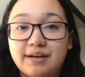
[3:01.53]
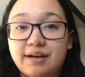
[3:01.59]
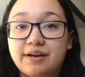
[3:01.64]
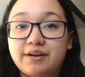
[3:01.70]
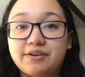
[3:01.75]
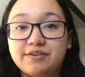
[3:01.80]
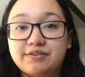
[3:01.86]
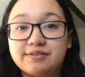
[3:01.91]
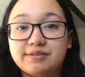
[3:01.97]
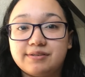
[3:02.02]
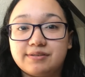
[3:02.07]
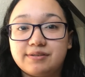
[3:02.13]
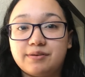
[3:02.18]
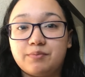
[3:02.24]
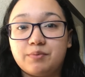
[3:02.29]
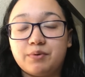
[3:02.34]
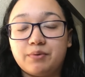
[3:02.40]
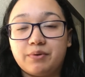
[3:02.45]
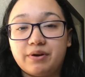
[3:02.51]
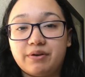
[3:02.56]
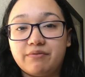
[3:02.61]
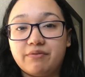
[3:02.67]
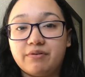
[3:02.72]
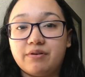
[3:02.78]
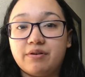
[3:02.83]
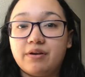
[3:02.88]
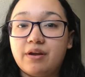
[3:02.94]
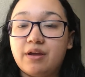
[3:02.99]
get out of your system or
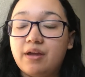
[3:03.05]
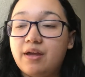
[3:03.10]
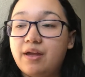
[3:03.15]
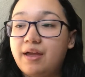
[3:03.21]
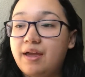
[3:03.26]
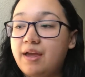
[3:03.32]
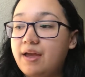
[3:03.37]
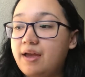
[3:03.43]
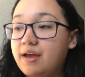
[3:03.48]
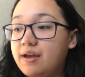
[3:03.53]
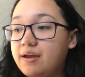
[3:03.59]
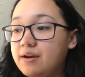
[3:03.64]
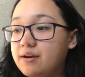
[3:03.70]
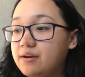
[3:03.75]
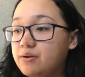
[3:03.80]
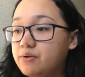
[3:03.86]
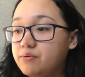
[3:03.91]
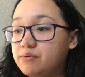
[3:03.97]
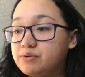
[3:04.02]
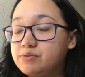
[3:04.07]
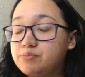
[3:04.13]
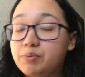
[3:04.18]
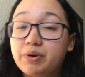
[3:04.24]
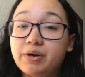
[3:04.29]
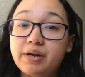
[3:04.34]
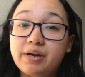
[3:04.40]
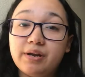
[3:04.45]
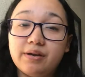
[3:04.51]
whatever. And it was
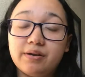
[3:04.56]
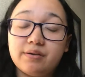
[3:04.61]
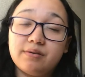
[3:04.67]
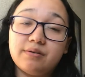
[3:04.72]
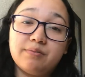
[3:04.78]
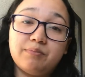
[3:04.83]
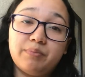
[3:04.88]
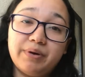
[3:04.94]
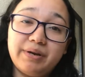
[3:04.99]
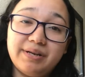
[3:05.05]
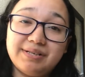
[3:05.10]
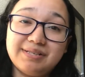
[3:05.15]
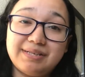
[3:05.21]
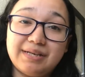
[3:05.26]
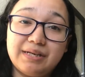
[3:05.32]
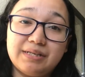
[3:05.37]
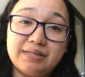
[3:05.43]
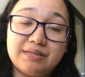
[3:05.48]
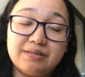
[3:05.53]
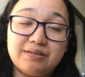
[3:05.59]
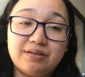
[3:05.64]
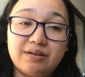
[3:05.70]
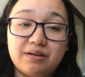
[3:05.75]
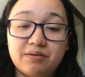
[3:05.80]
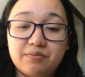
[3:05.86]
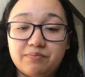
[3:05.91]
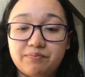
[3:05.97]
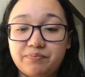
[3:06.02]
pretty, pretty intense.
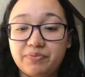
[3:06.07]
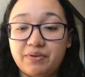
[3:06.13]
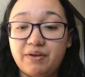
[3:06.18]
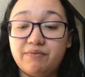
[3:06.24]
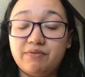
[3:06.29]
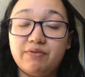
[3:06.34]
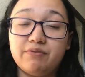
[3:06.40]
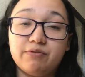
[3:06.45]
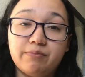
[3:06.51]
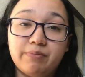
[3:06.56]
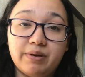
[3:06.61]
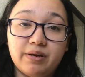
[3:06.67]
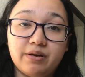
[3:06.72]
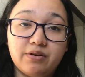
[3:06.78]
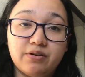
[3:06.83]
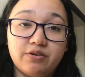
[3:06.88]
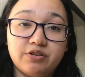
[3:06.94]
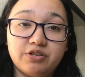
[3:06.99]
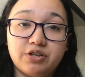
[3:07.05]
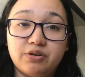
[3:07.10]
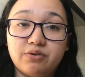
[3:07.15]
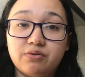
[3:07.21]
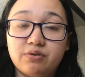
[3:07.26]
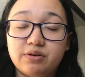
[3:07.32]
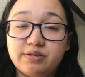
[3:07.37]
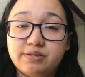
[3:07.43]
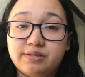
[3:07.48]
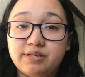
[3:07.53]
Um, I've never been under
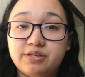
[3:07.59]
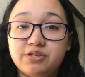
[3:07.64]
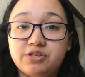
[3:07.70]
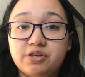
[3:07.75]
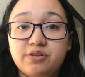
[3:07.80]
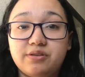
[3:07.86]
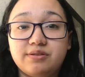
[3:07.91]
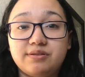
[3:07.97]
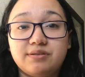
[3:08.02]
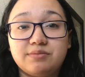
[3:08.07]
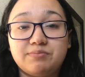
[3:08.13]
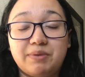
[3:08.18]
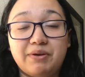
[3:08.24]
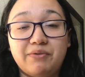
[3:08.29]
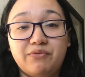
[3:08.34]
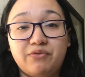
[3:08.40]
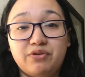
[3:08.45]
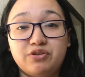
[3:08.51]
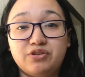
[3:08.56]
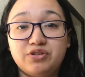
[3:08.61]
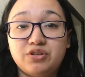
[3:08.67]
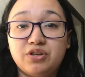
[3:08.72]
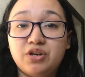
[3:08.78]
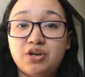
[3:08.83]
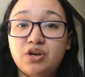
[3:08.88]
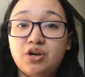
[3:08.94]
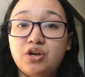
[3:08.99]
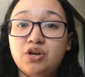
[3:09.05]
general anesthesia. This is my first
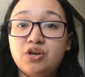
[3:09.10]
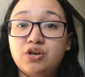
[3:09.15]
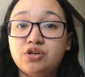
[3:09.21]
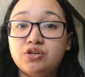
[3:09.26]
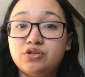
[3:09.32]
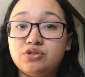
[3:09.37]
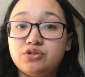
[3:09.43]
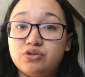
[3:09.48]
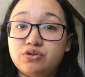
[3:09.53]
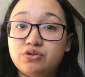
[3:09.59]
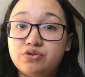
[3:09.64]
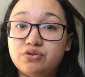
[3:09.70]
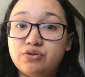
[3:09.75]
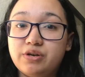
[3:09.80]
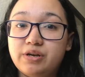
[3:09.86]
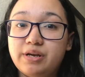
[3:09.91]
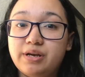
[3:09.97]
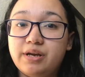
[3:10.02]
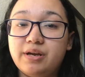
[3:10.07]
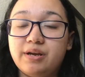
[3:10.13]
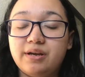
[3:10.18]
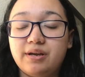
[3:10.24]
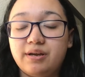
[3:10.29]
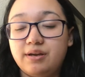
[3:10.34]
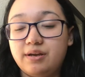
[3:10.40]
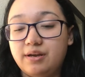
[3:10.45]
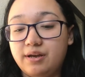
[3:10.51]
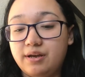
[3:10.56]
surgery,
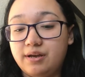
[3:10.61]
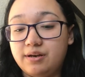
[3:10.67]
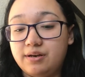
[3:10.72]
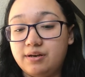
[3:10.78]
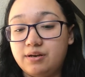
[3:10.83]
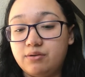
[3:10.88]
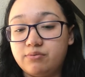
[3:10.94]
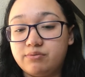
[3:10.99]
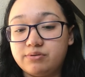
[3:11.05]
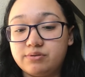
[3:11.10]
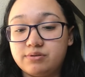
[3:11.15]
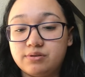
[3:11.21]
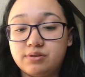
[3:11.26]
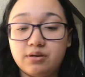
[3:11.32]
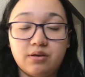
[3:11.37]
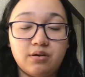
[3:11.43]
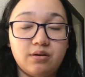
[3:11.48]
and it was